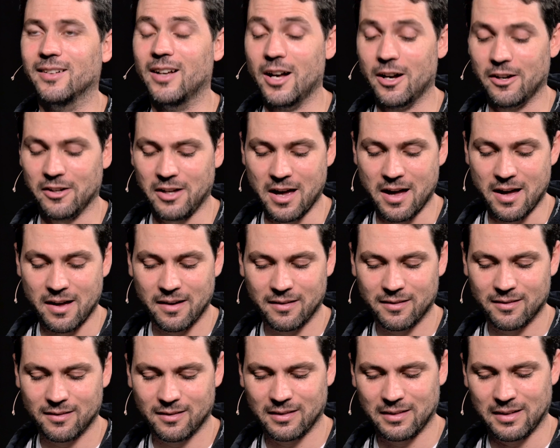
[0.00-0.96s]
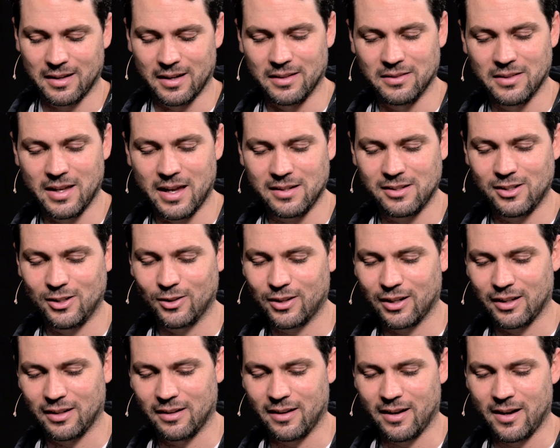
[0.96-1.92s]
Oh yeah, and then you
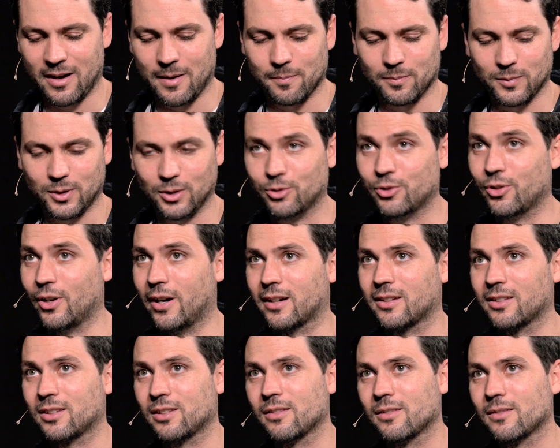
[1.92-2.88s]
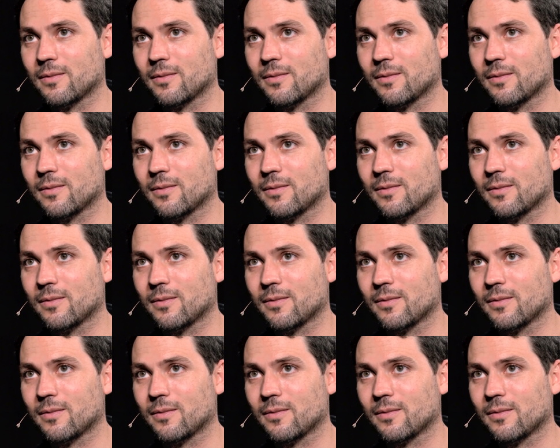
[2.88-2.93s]
can do tricks.